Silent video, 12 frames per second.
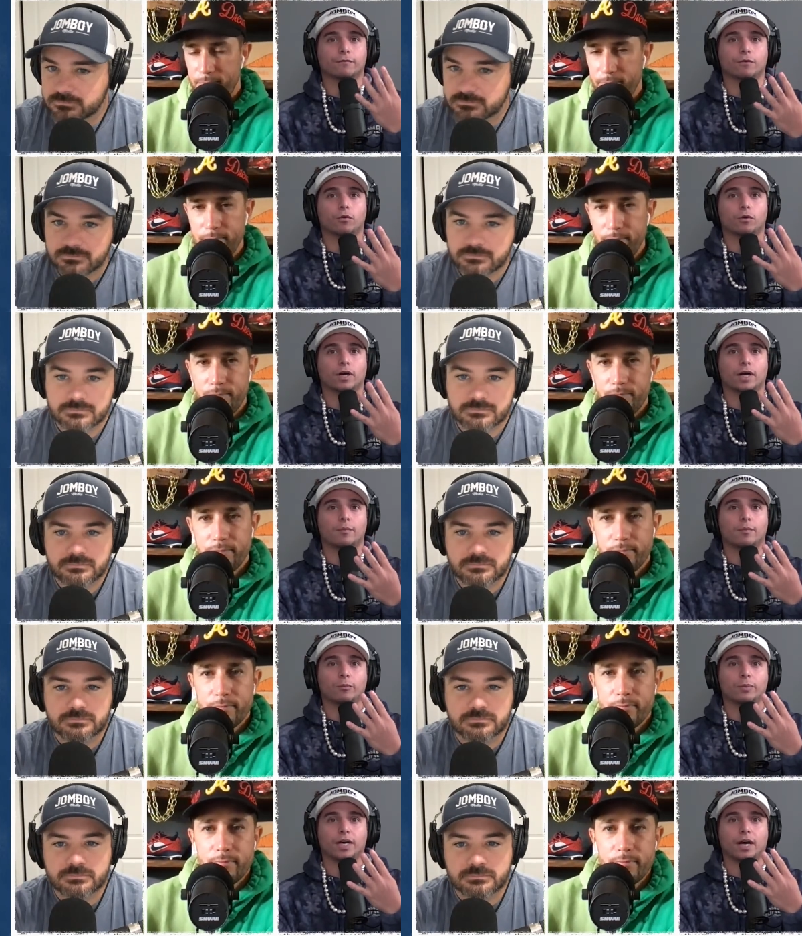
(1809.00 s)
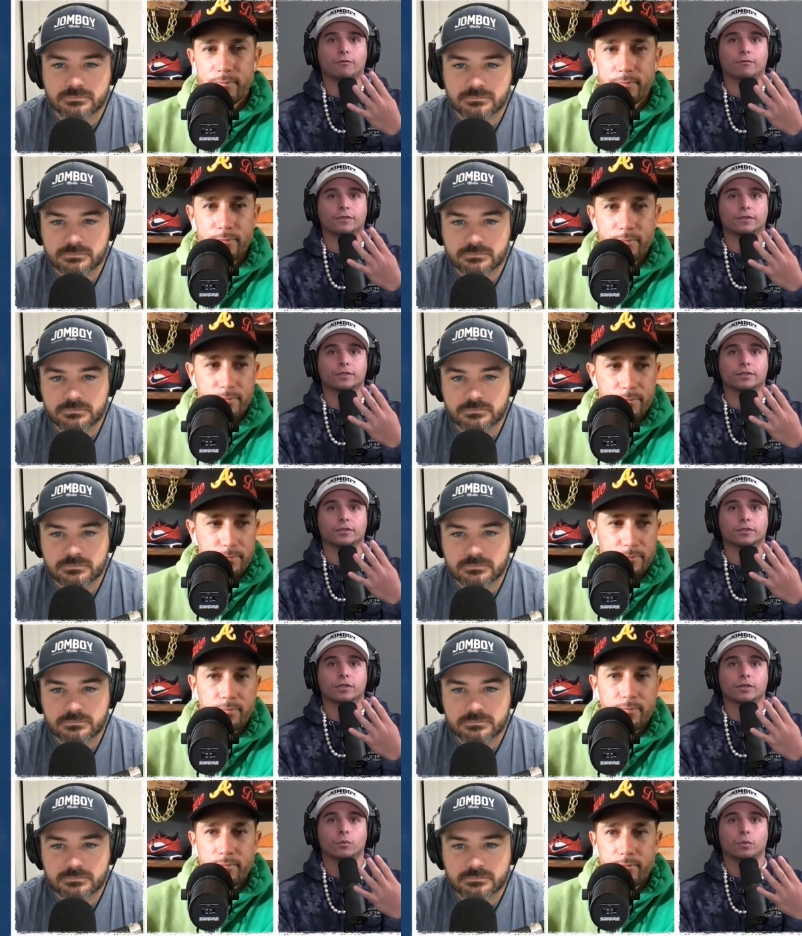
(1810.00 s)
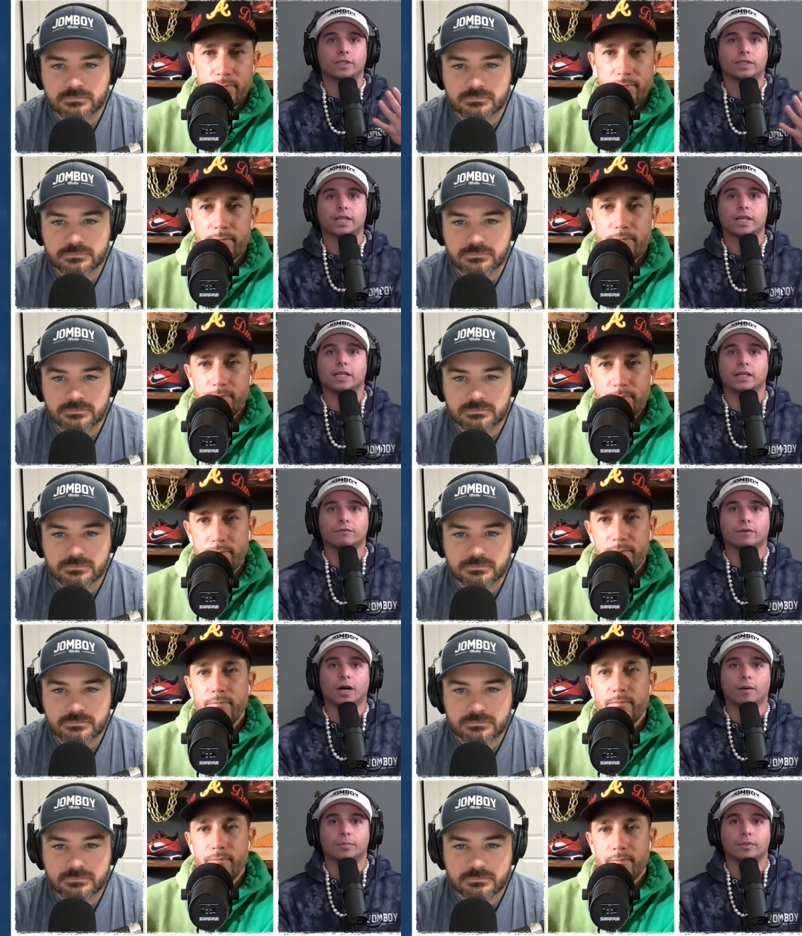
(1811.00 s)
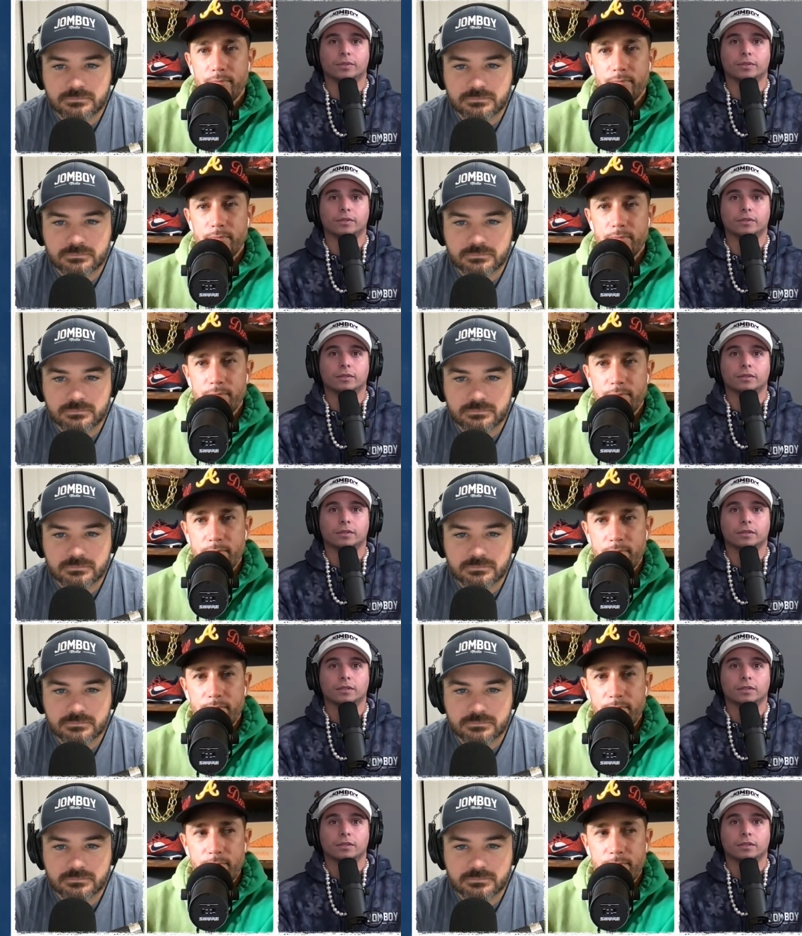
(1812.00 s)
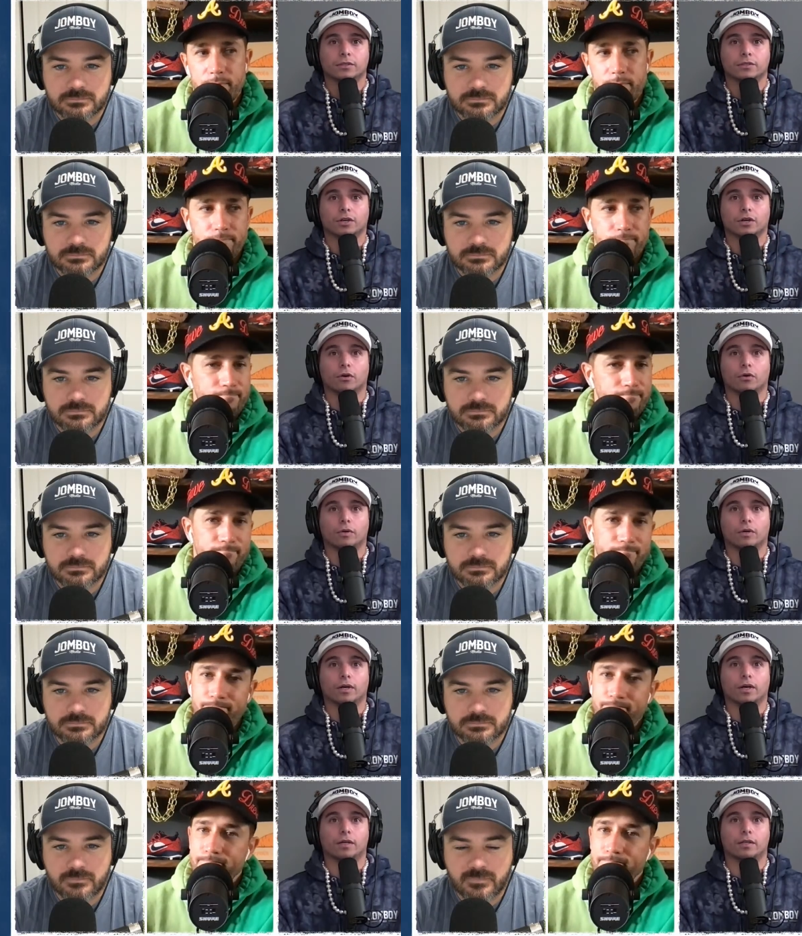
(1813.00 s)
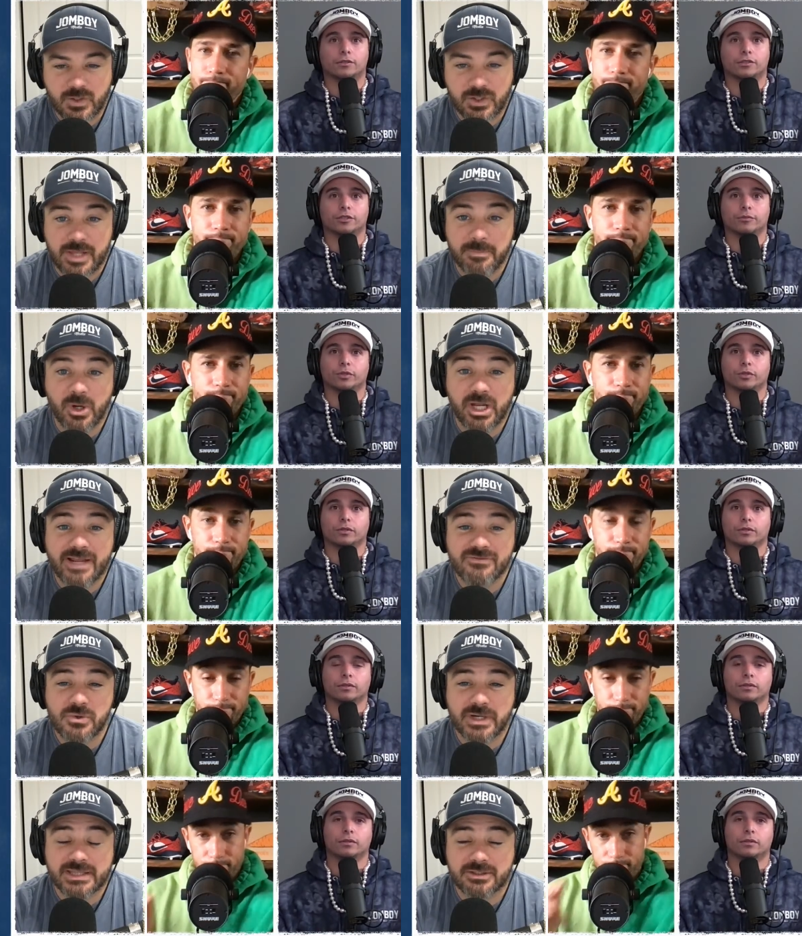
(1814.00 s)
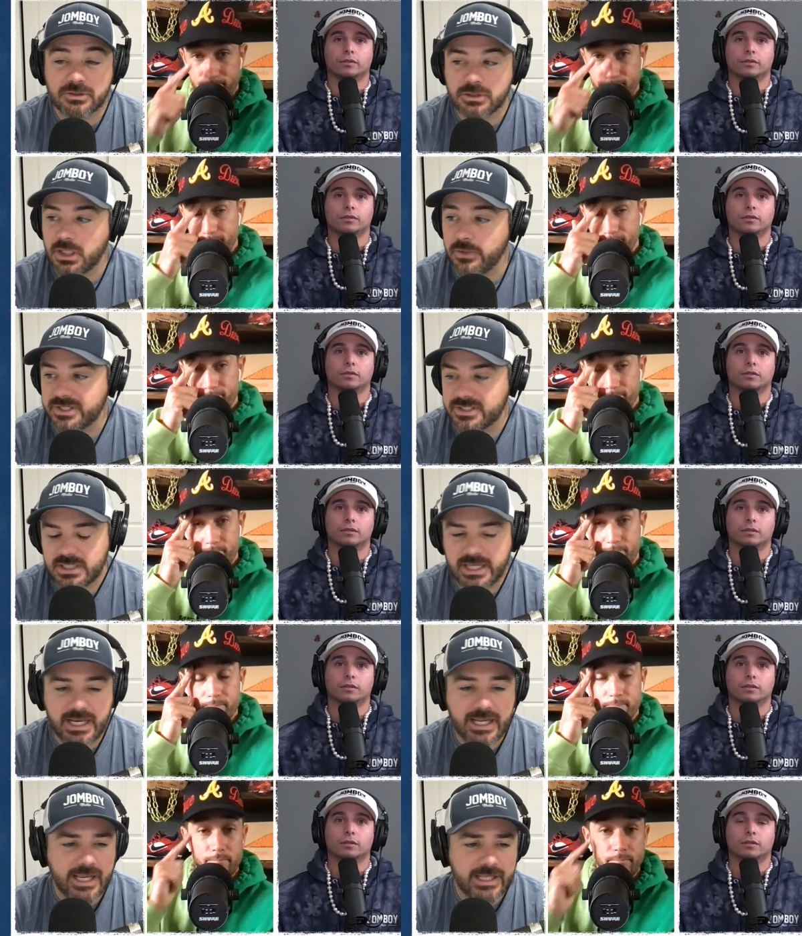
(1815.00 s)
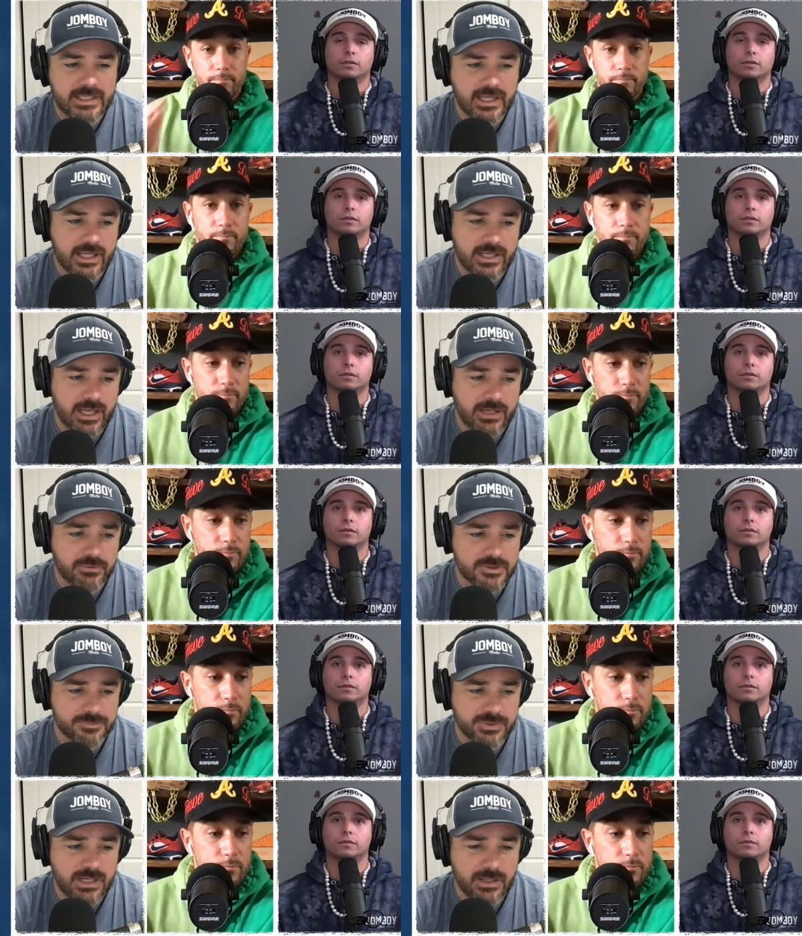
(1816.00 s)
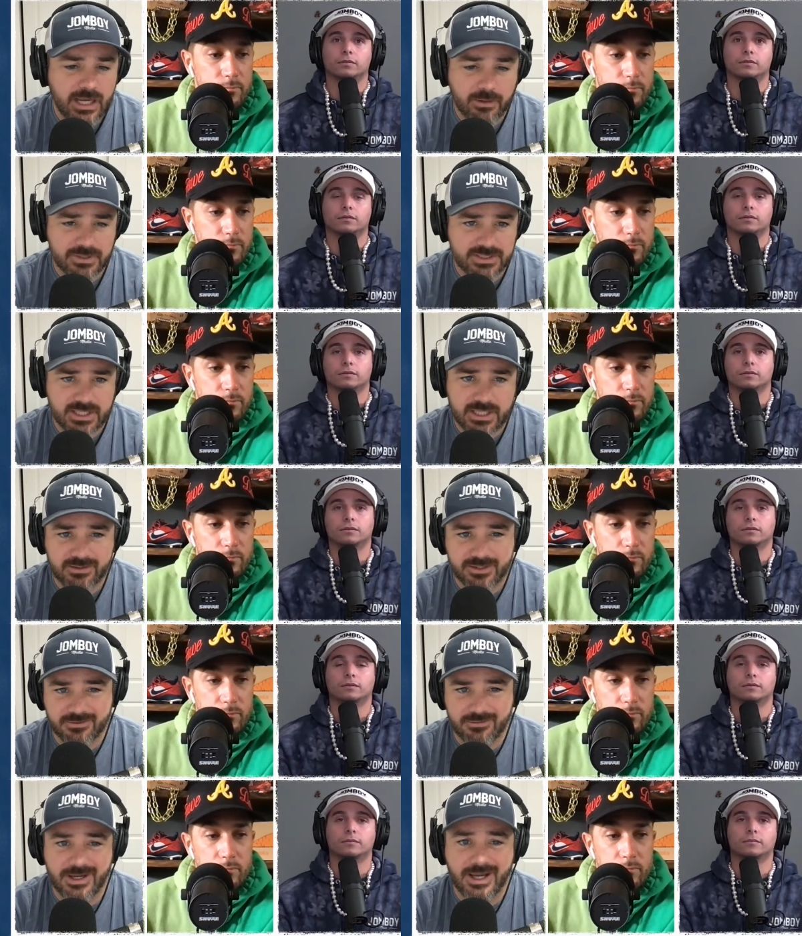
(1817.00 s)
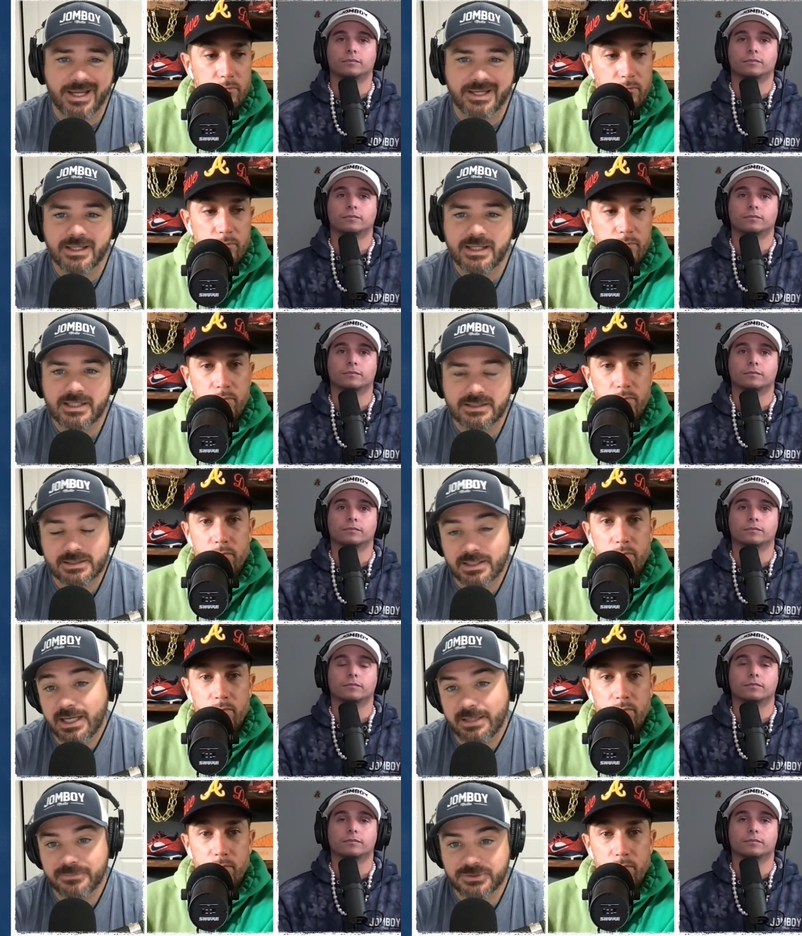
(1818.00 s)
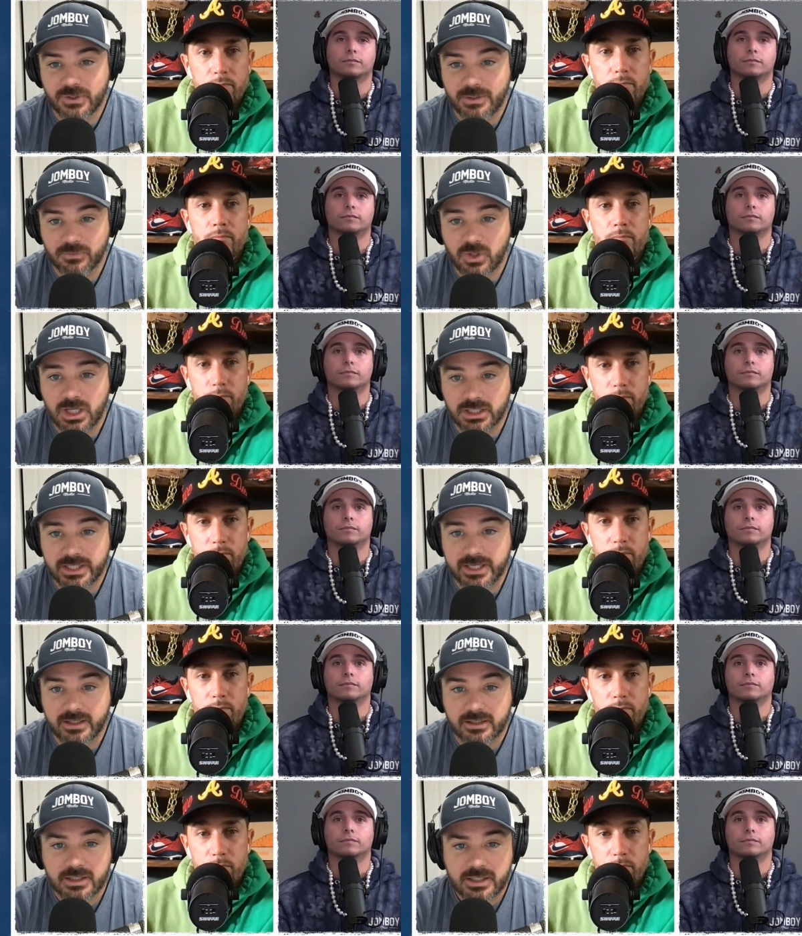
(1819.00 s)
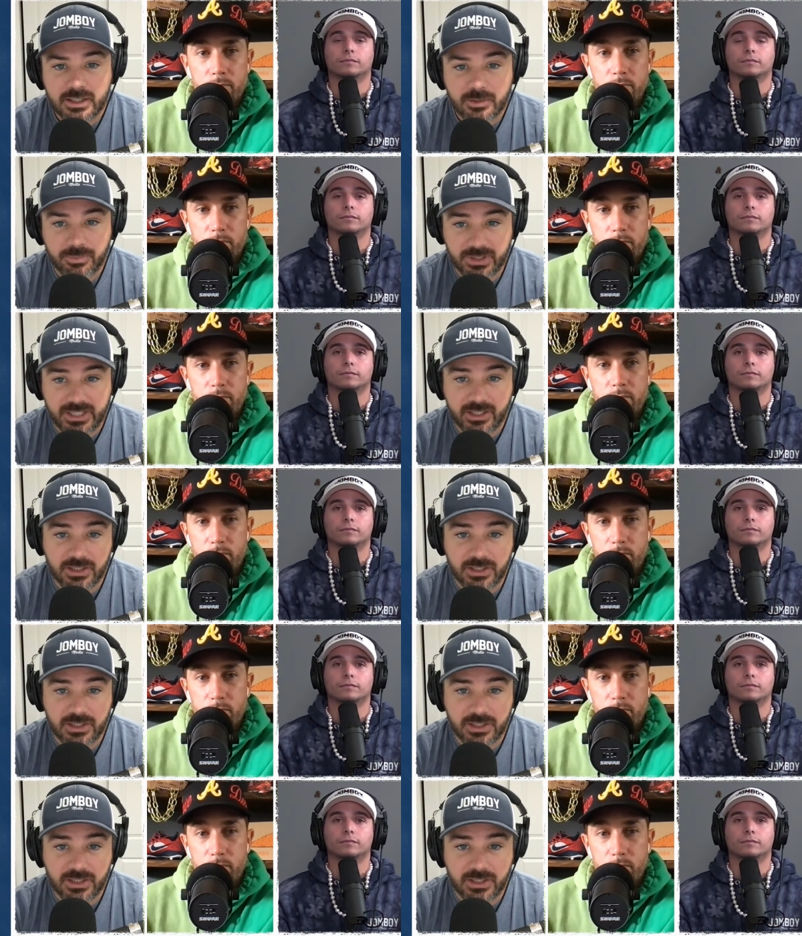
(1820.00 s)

Speaker 1: four MLB outfielders. What did they give up? So uh, Jim, they bought everyone at
Speaker 2: their lowest, and I and and I was pro- I was saying like why the time, so I'm wrong there.
Speaker 1: But I